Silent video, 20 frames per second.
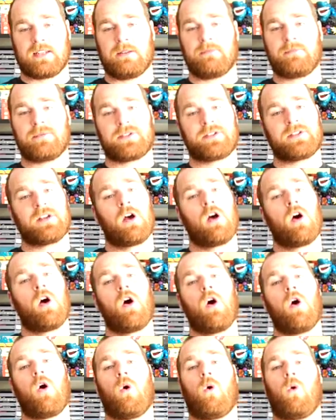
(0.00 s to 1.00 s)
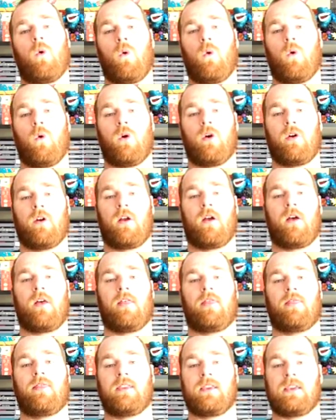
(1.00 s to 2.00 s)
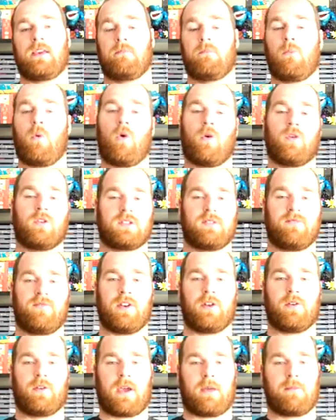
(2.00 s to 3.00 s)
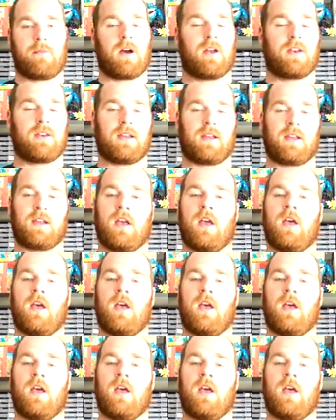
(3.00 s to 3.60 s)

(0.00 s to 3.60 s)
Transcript: tips or the morals in video game hunting.